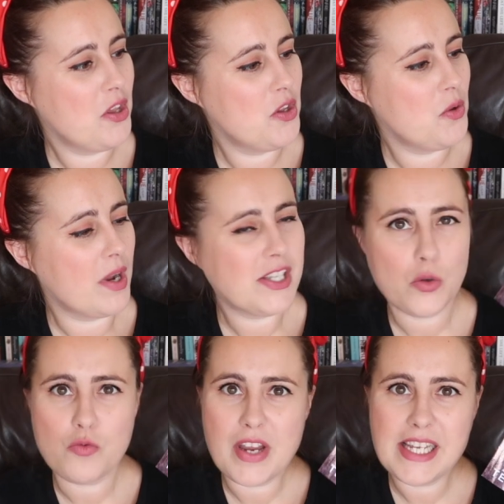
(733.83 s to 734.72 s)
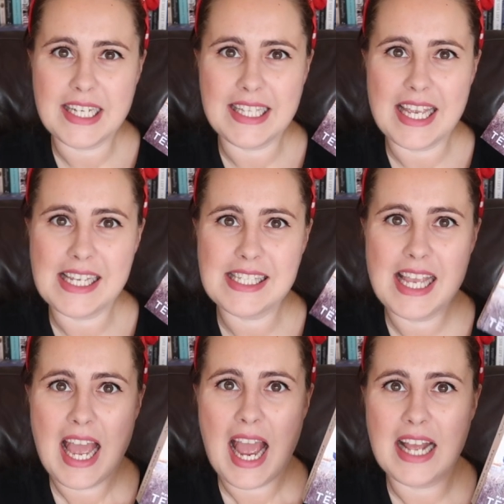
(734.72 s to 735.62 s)
who I saw reading this,
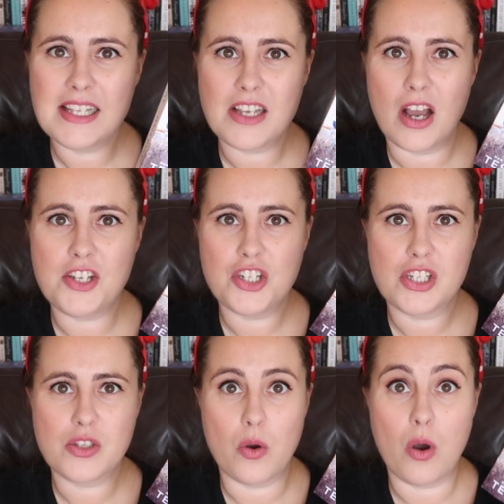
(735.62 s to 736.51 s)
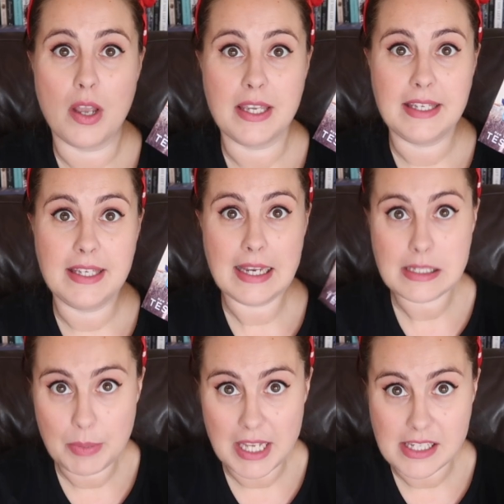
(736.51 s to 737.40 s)
and I just thought,
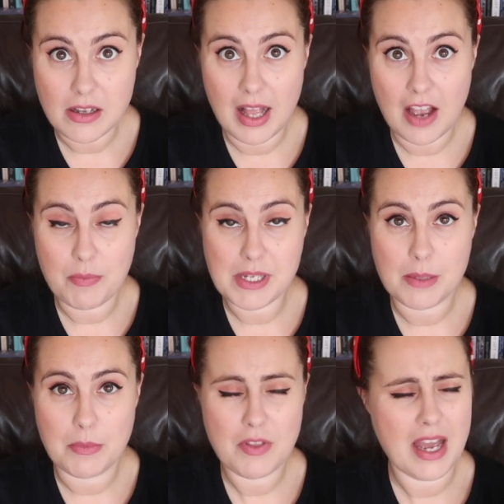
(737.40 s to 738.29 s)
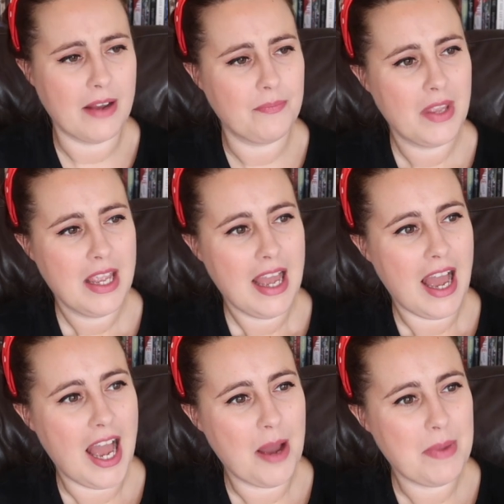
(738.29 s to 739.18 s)
yes please, I'll have me some of that.
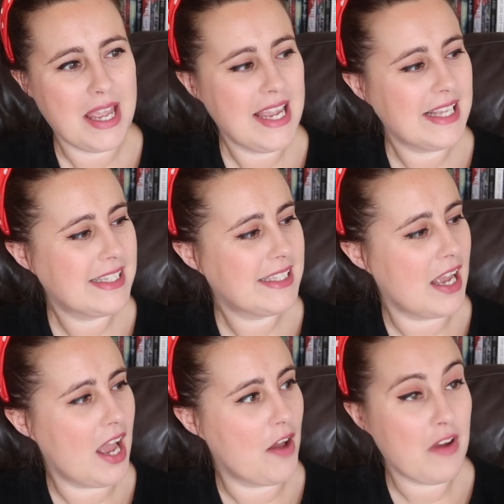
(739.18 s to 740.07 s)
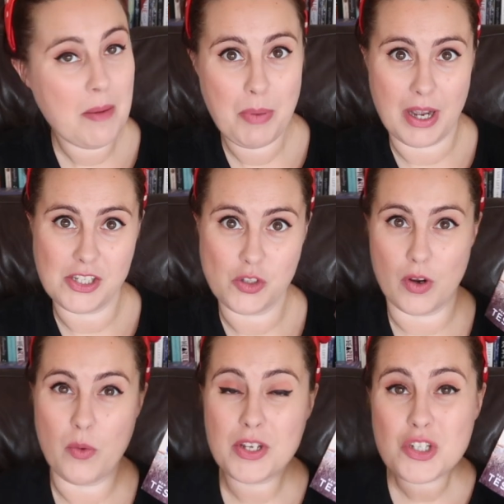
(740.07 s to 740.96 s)
It's a vampire
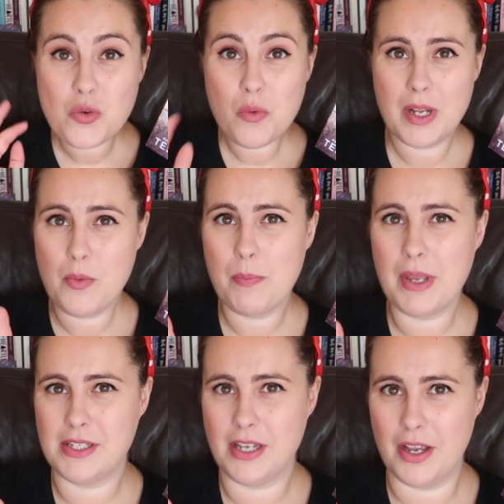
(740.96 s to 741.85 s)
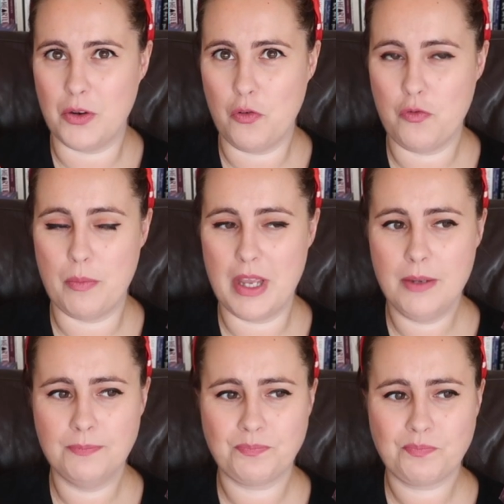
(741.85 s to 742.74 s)
story, which normally would be a turn off for
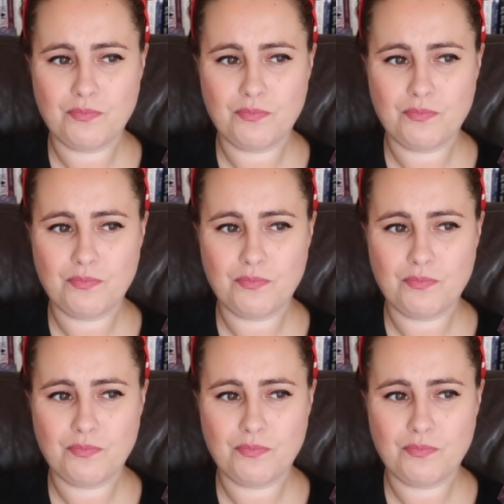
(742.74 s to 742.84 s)
me.